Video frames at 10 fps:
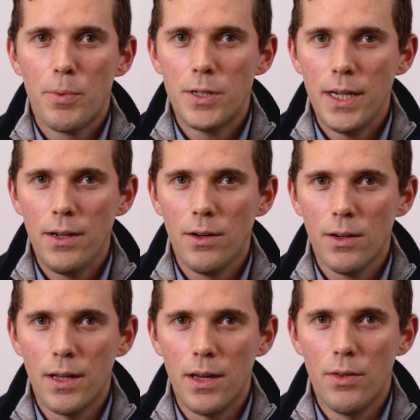
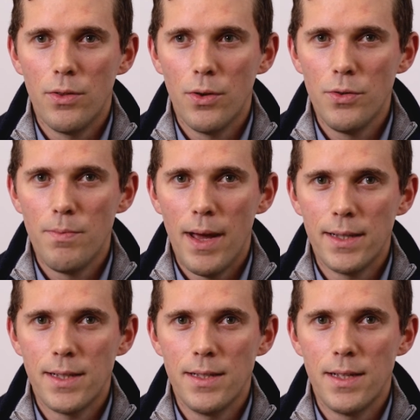particularly those
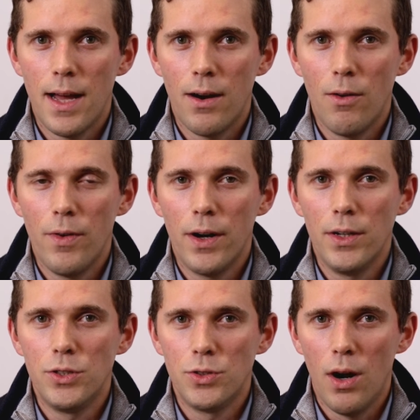medicines that are
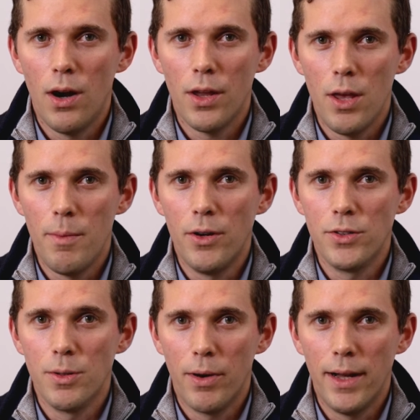very strong
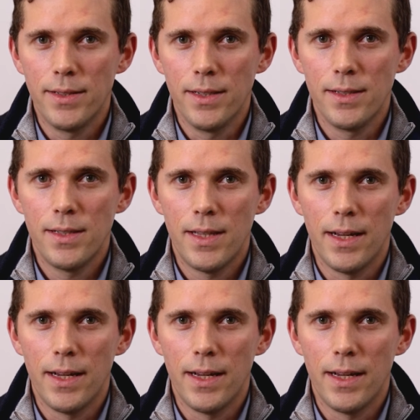immunosuppressants,